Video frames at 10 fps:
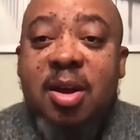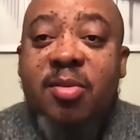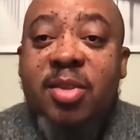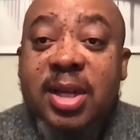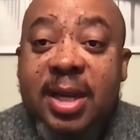
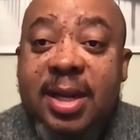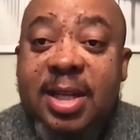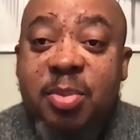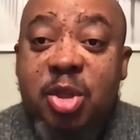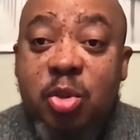of the data
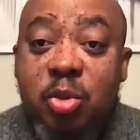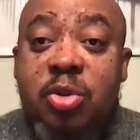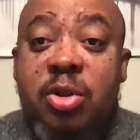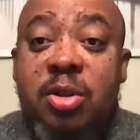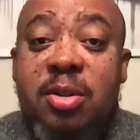that's being
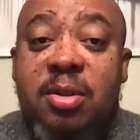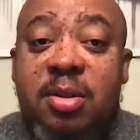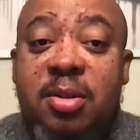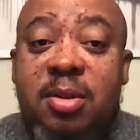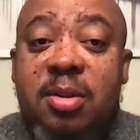used
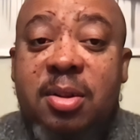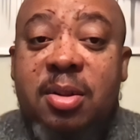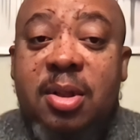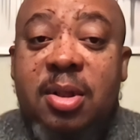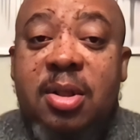
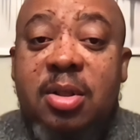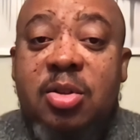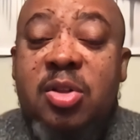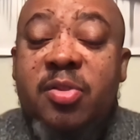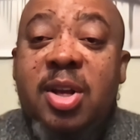
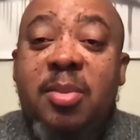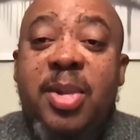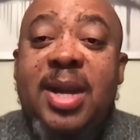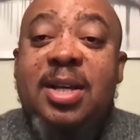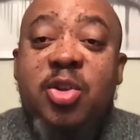to
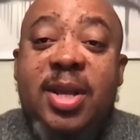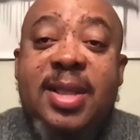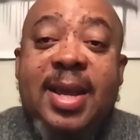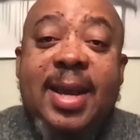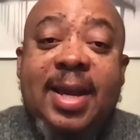develop and
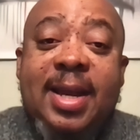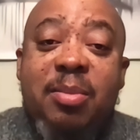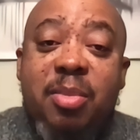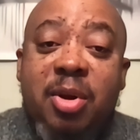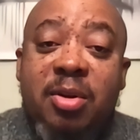train the
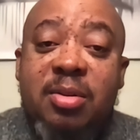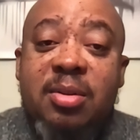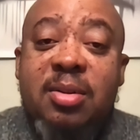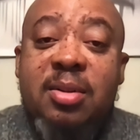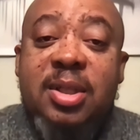LLM model
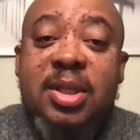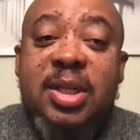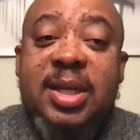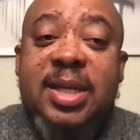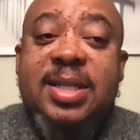
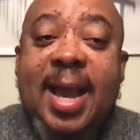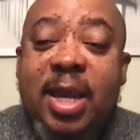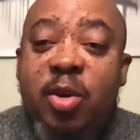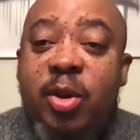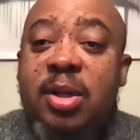is
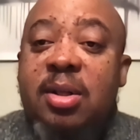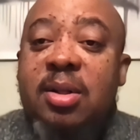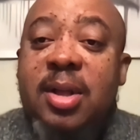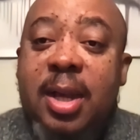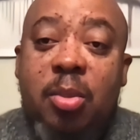accurate
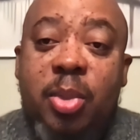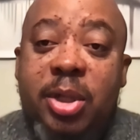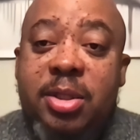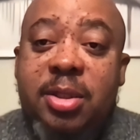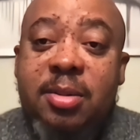and
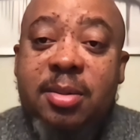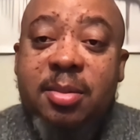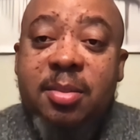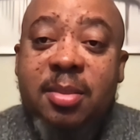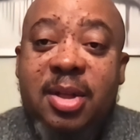complete.
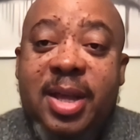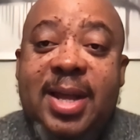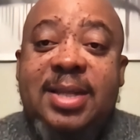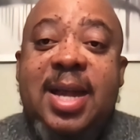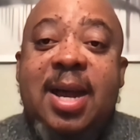And
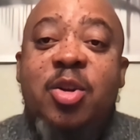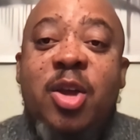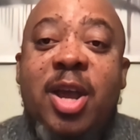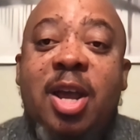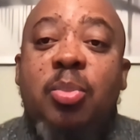that's how you
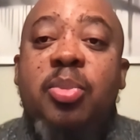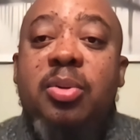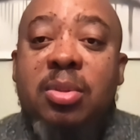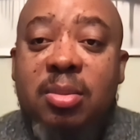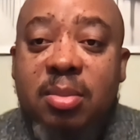help
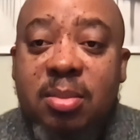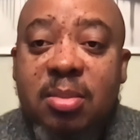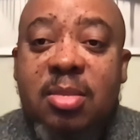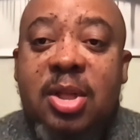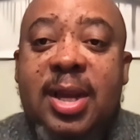
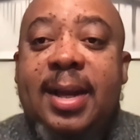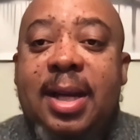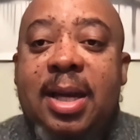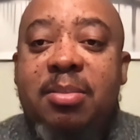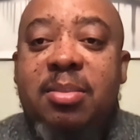the
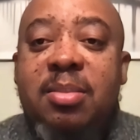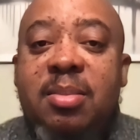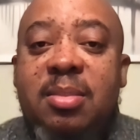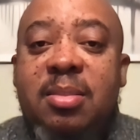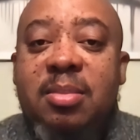LLM
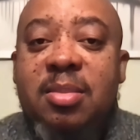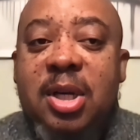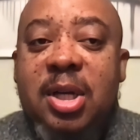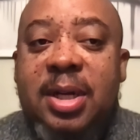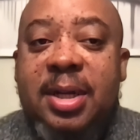
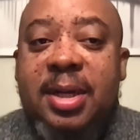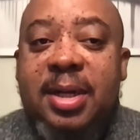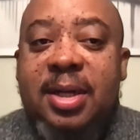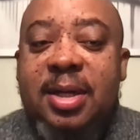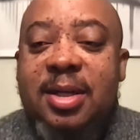uh,
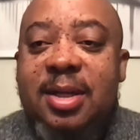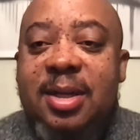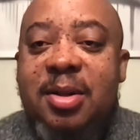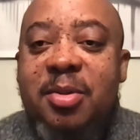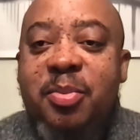
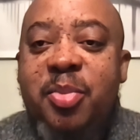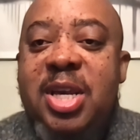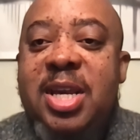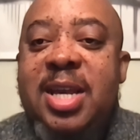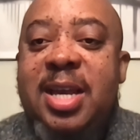
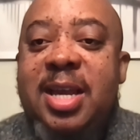be